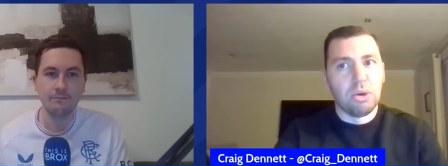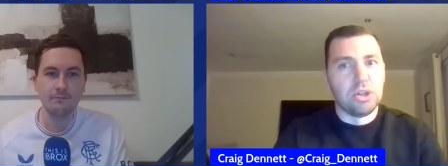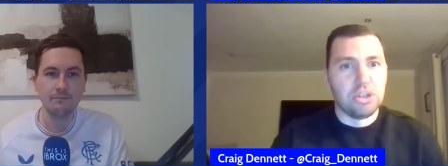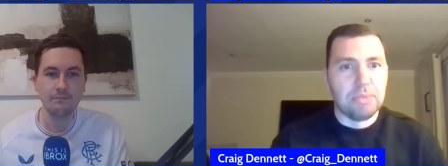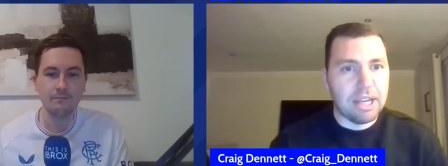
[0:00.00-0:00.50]
Speaker 1: what
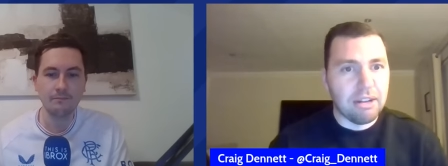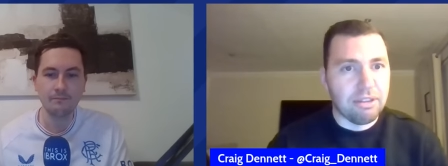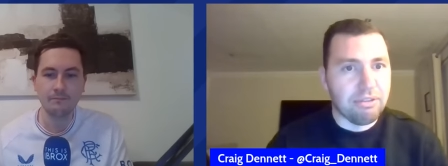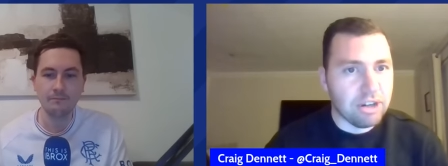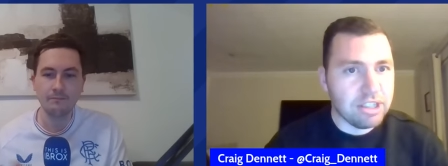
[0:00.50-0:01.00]
did you make of
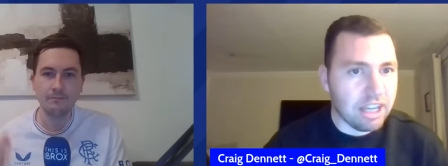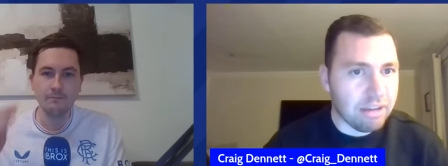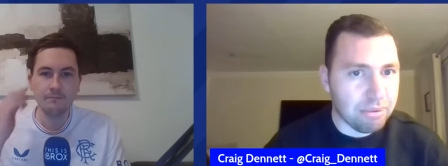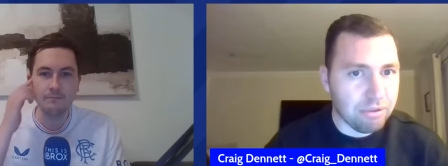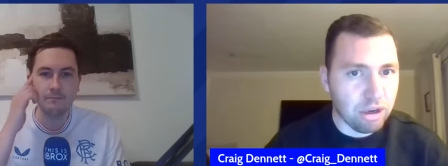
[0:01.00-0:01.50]
the first
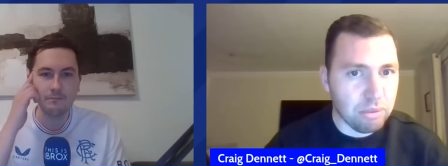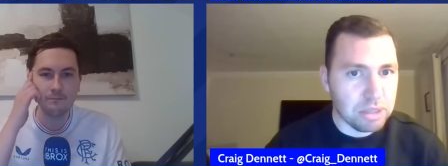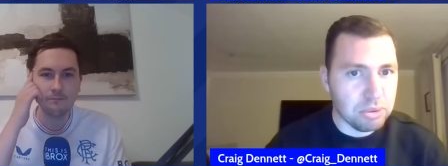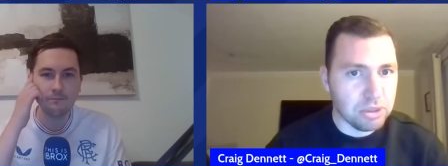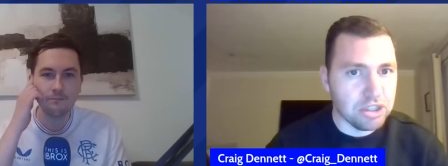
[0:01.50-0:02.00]
half
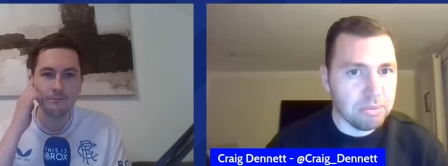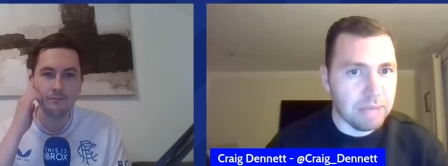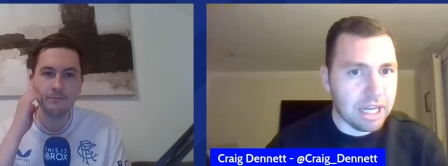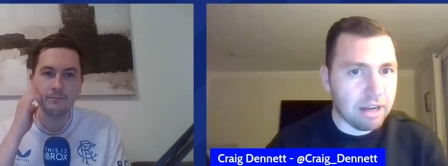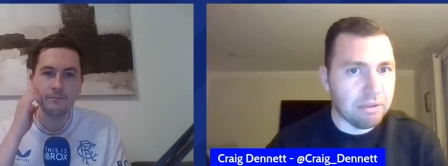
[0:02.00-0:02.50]
performance? What did you
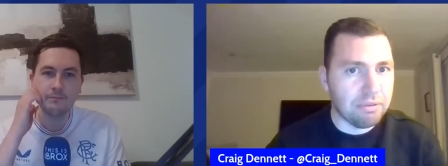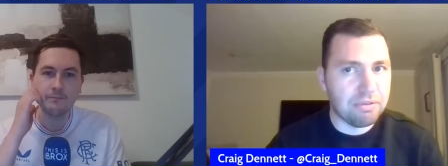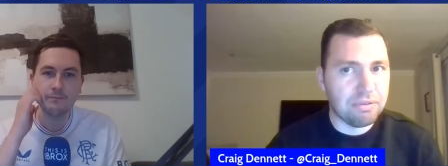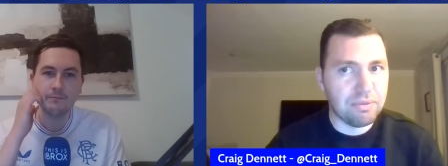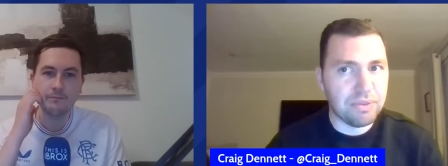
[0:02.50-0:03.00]
make
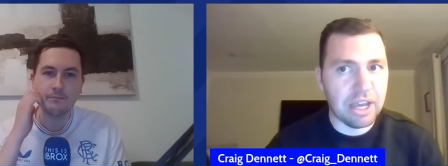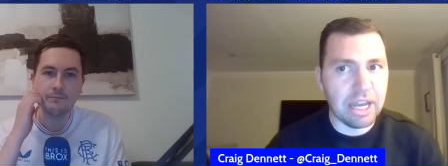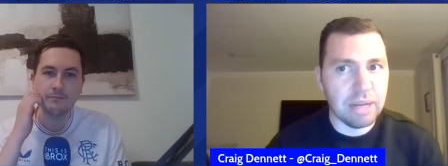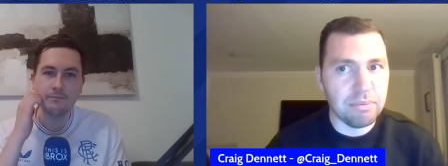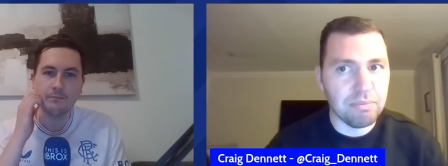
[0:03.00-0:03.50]
of
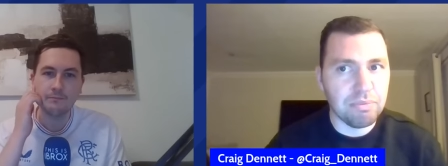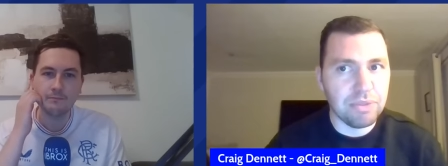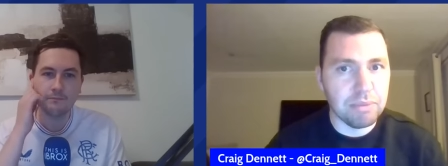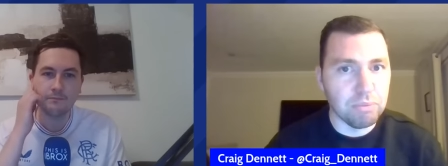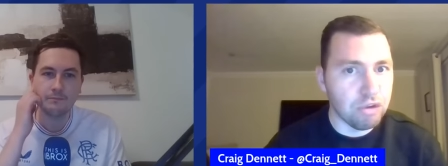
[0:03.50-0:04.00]
um, the